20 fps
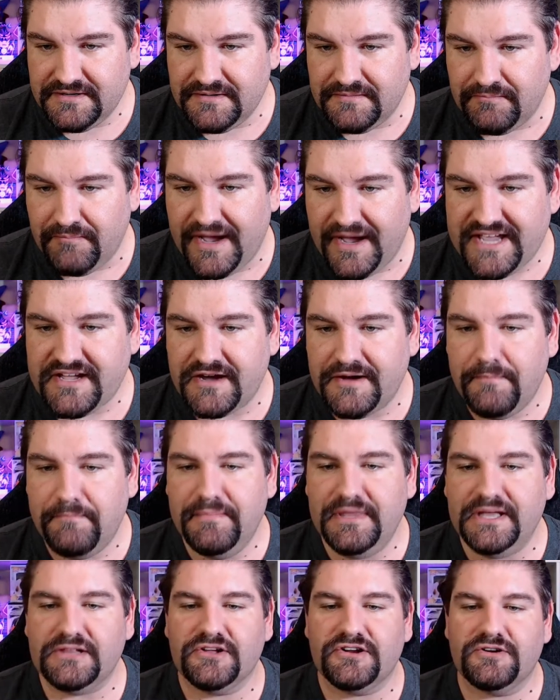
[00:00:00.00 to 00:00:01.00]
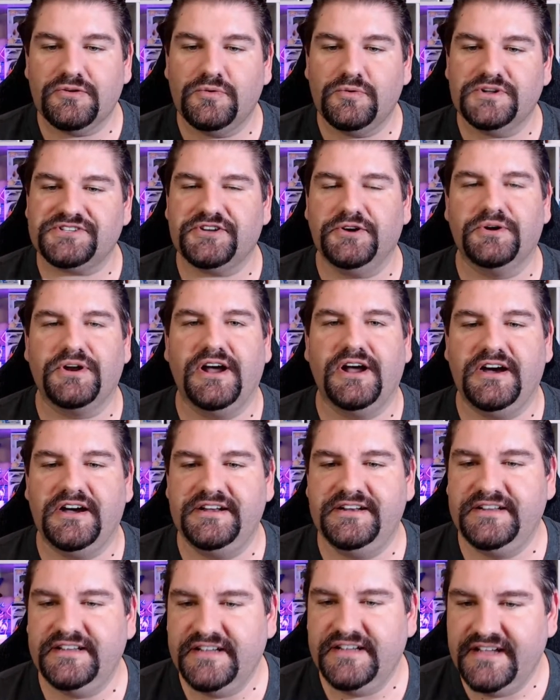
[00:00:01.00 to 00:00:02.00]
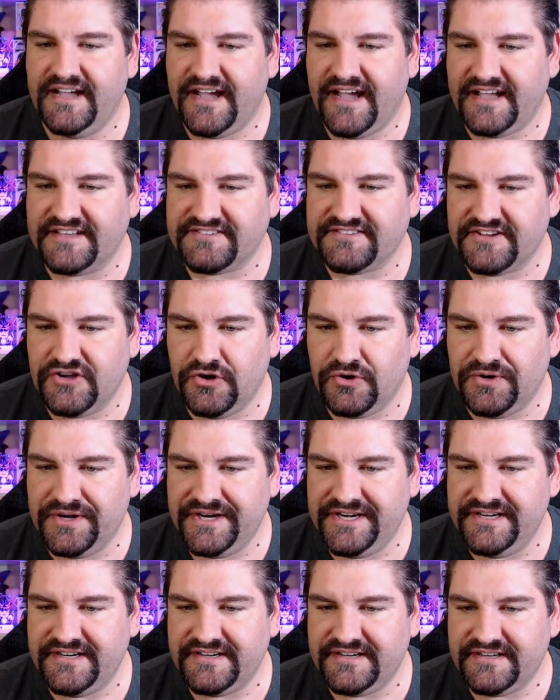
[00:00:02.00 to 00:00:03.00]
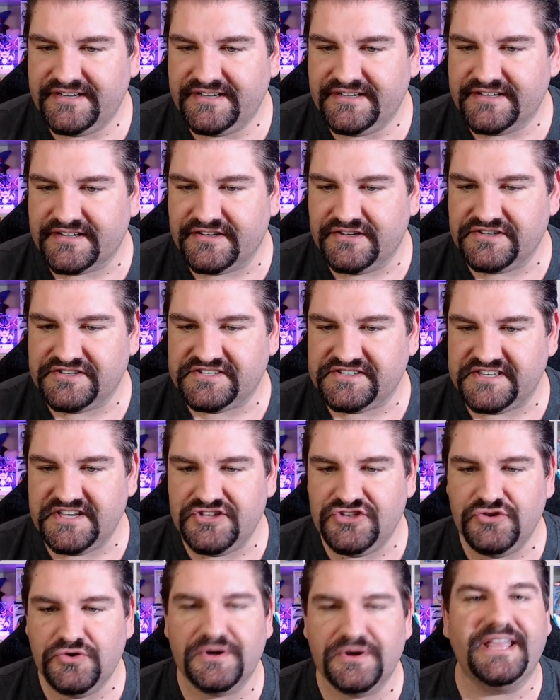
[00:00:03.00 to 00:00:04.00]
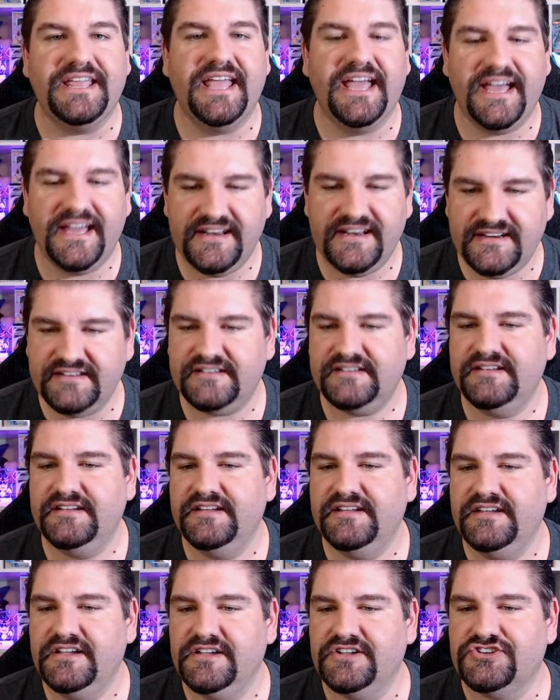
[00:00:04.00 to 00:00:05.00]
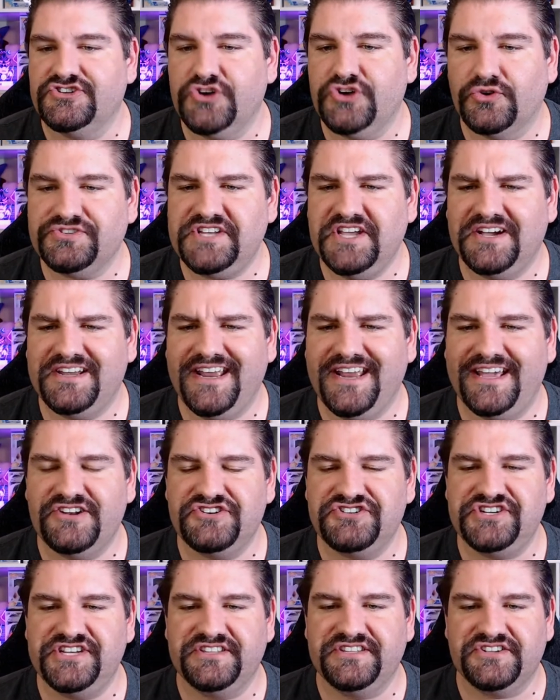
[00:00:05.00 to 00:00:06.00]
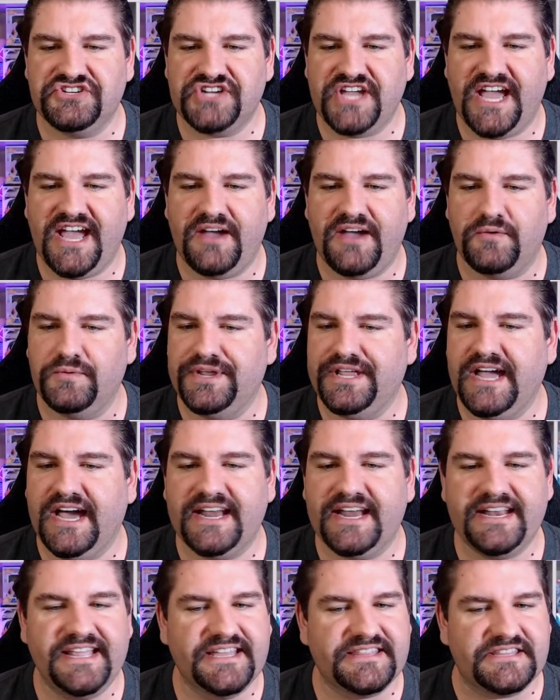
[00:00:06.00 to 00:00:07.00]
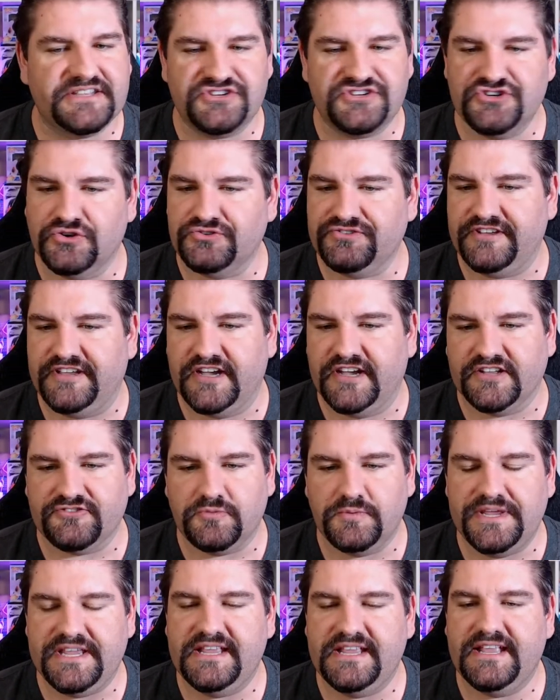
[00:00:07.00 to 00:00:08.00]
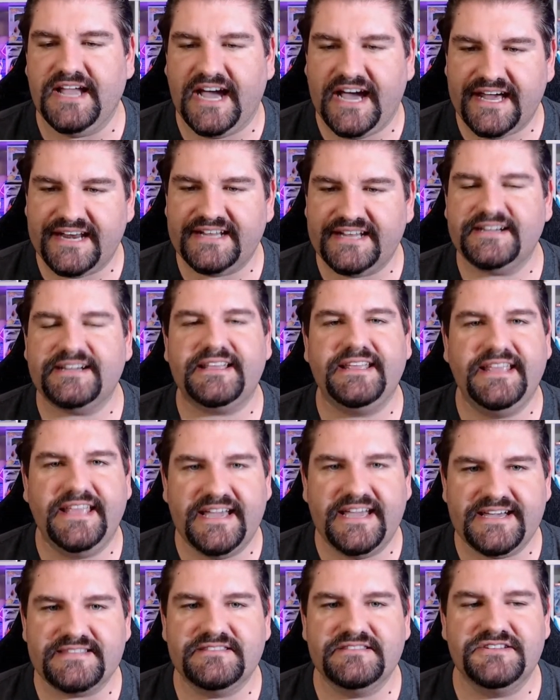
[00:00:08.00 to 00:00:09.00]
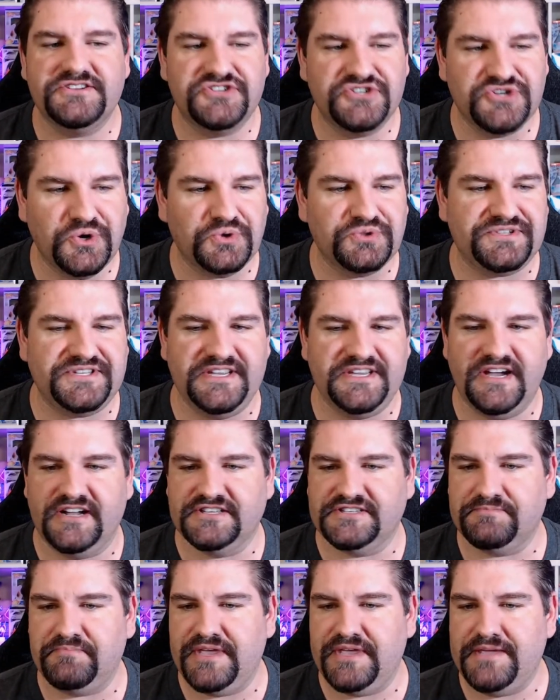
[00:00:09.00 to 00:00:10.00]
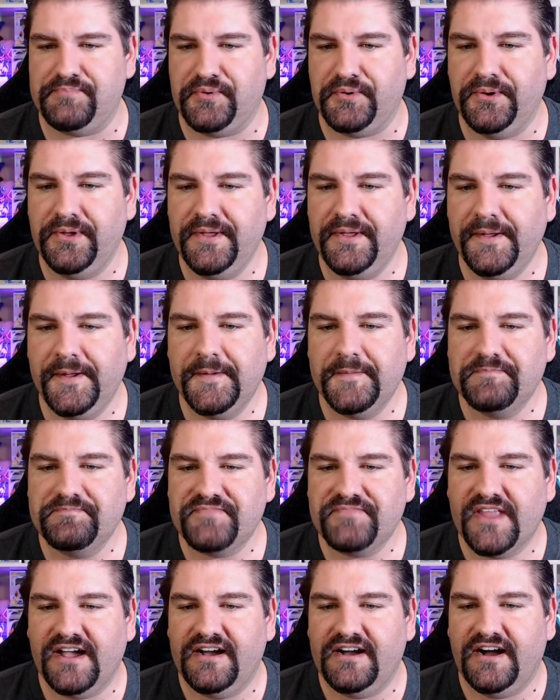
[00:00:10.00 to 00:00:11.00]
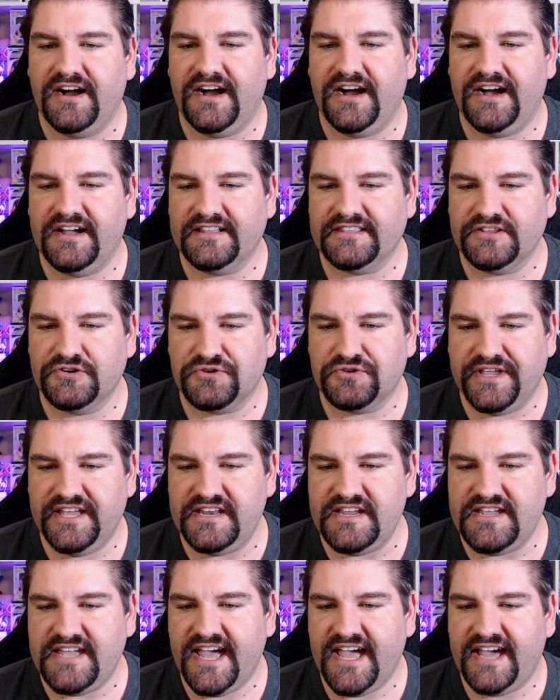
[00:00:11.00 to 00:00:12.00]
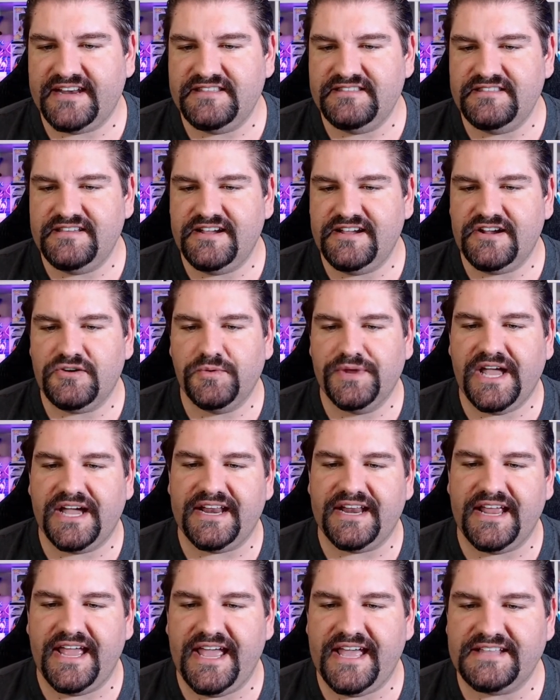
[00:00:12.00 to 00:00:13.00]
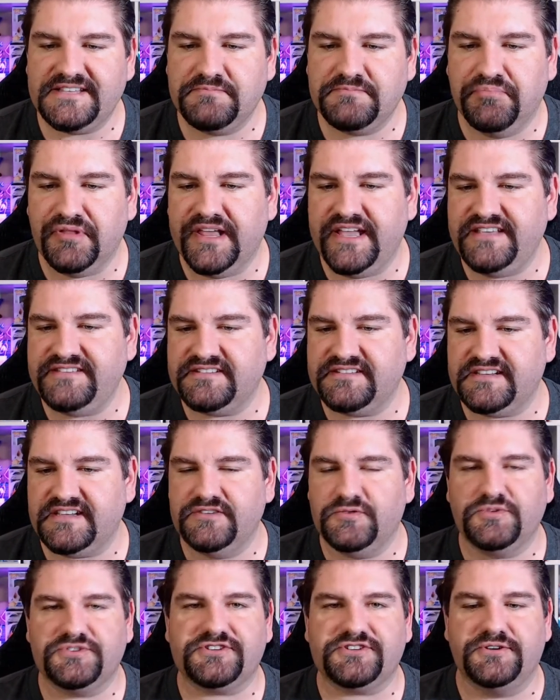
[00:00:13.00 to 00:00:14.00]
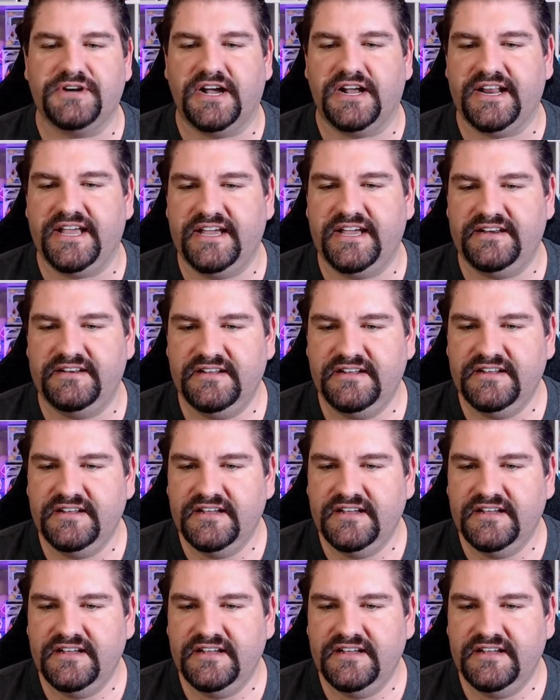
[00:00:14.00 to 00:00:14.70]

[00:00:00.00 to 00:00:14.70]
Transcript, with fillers: Micah Miller, what's going on? How's it going? Good seeing you again. Jolteon energy in the chat. We got to get the Jolteons. We got to get the Jolteons, people. Uh, little kitty cat in there. We got Ed's Blaziken. What's going on, Ed?